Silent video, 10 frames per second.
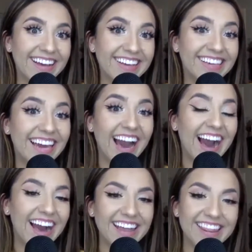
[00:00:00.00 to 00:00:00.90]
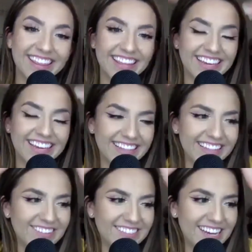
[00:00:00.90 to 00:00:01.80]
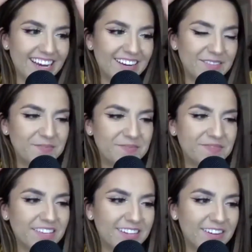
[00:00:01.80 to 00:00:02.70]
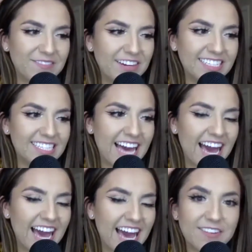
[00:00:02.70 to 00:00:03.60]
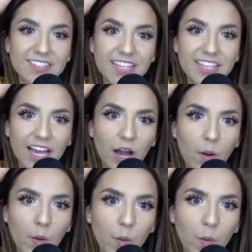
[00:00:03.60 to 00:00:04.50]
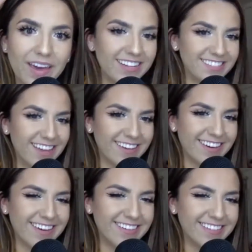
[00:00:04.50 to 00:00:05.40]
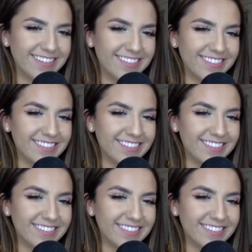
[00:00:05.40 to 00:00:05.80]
Yeah, and then like there was they were comparing it to that, and I was like, wait a second, wait a